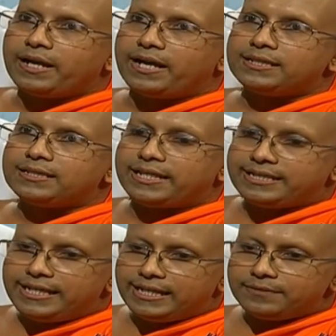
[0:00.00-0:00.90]
And
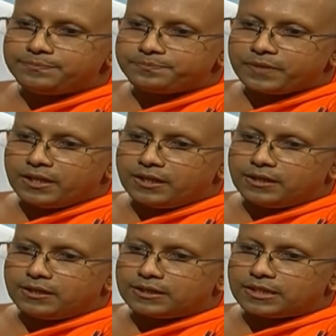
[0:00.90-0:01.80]
then
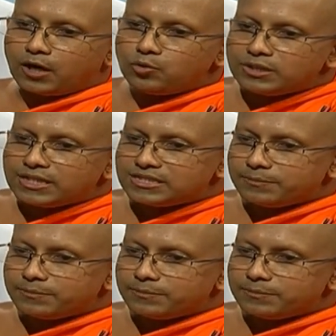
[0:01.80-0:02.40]
tanutassa